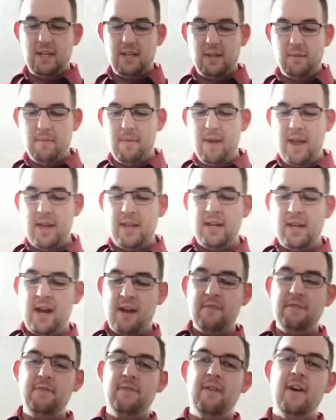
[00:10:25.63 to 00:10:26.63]
you may
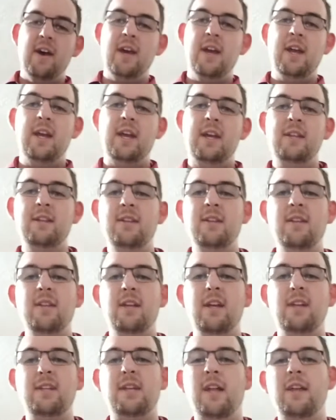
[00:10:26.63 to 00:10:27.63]
not find a
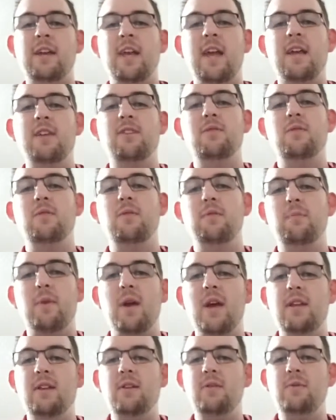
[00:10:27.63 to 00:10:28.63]
Telecaster with a
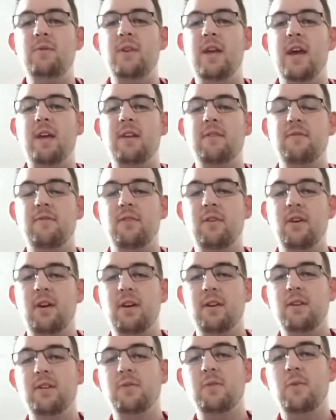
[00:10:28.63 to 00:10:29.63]
brand new neck for
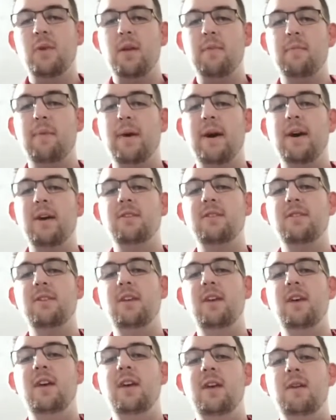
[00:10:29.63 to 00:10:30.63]
120 bucks,
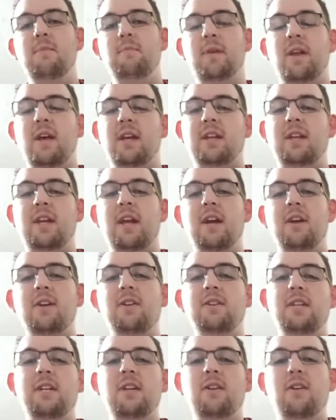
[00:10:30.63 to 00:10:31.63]
but I
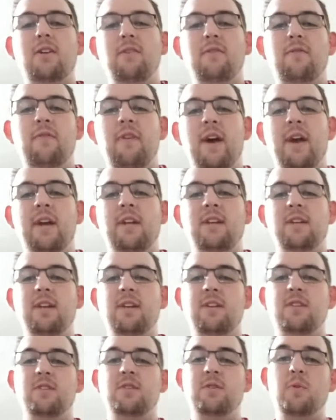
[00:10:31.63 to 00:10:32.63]
guarantee you can find a
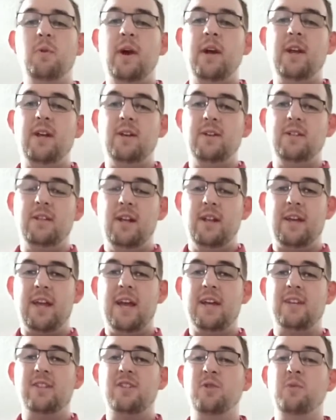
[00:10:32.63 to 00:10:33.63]
Squier
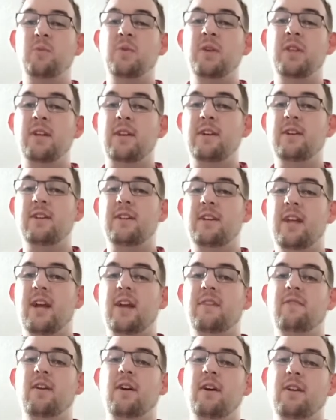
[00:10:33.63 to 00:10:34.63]
Telecaster with a good
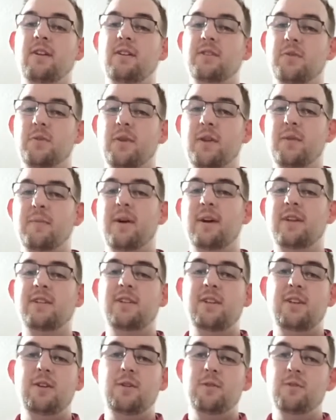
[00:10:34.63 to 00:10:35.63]
neck for 120 bucks
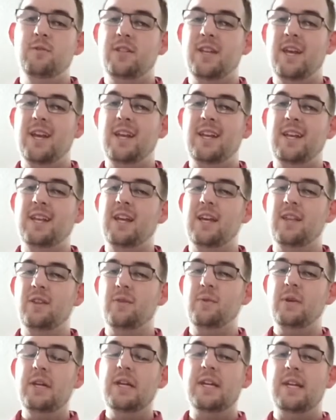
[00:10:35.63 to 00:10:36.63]
used any day of the
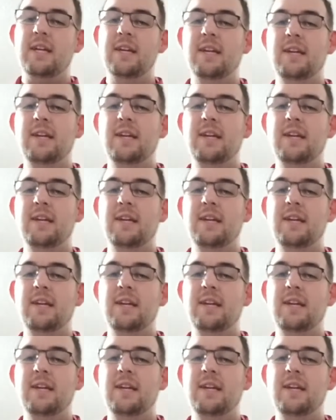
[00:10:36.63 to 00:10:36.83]
week.